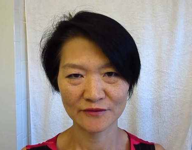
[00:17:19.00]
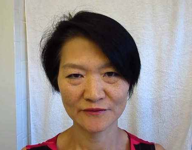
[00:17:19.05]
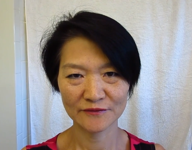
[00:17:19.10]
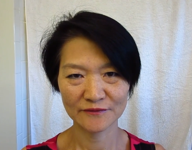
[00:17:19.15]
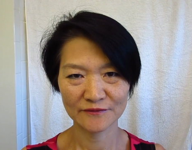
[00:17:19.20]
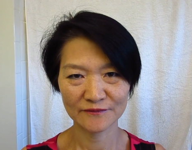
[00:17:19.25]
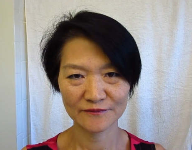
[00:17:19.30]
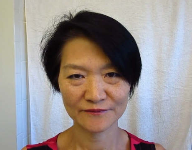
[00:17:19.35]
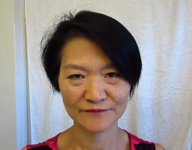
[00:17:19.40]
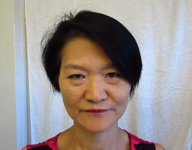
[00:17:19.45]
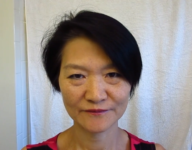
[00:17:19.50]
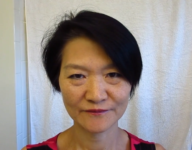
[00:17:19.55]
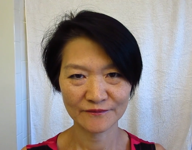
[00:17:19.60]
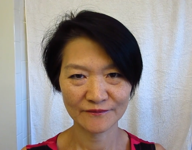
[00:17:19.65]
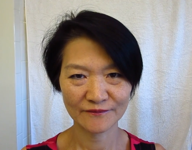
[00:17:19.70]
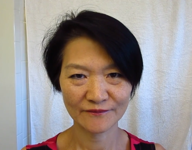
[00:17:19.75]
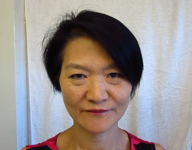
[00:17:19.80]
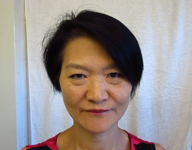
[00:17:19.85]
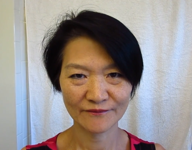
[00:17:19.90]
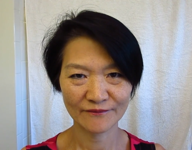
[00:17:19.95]

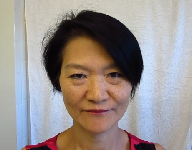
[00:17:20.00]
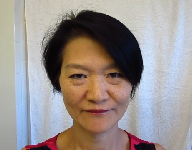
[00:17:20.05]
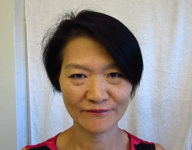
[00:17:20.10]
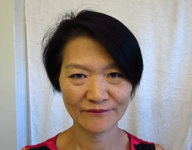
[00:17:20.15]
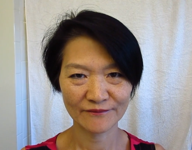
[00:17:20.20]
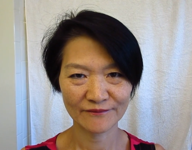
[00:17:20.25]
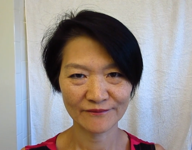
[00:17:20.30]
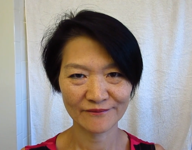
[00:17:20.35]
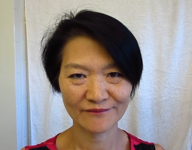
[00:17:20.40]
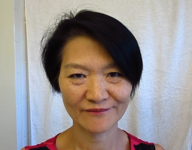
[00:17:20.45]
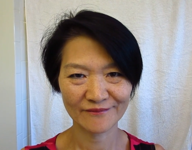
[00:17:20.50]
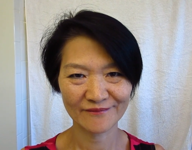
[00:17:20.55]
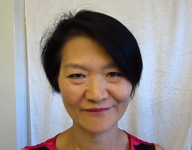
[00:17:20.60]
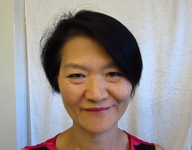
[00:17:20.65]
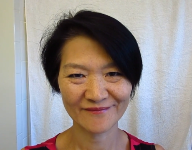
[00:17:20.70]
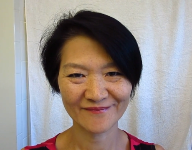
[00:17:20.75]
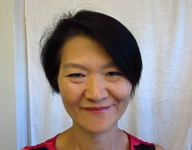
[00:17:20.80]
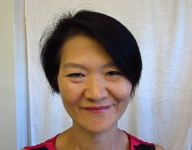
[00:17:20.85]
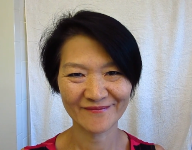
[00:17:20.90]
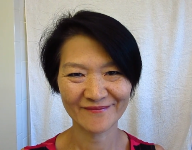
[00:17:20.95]

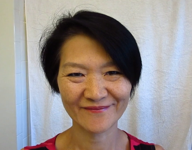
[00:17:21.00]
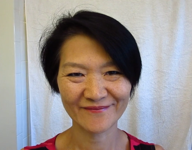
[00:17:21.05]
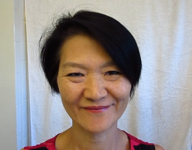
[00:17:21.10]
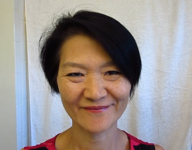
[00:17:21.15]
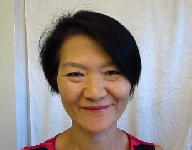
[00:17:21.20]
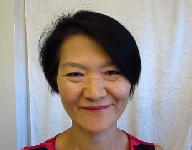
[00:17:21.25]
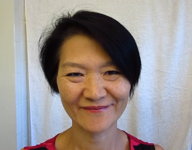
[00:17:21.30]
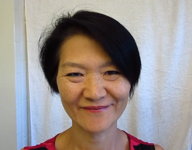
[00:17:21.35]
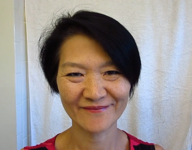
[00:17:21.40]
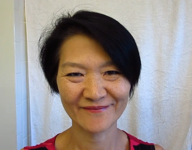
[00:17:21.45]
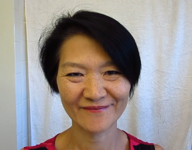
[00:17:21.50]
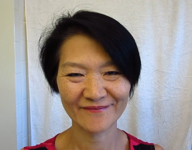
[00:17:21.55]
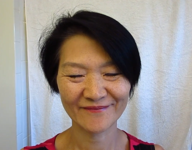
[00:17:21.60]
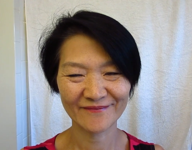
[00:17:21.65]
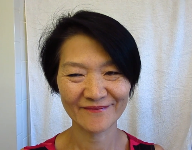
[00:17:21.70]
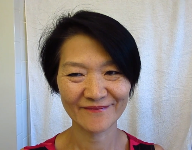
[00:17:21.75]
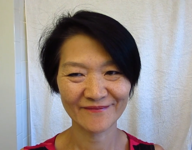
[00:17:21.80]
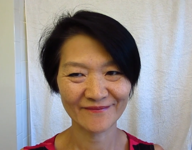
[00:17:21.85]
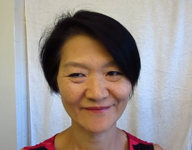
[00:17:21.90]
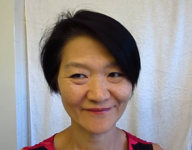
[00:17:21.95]

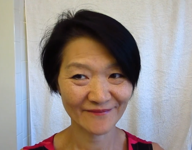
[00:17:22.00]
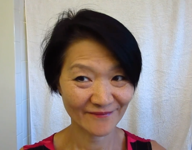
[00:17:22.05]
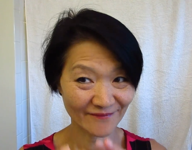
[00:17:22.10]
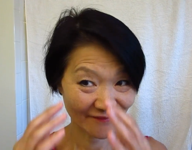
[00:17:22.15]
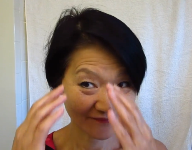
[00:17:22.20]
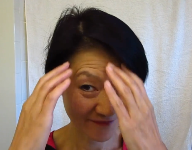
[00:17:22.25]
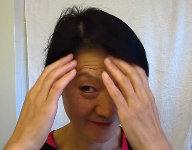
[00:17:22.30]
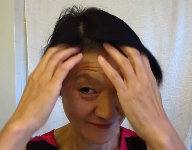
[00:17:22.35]
[no speech]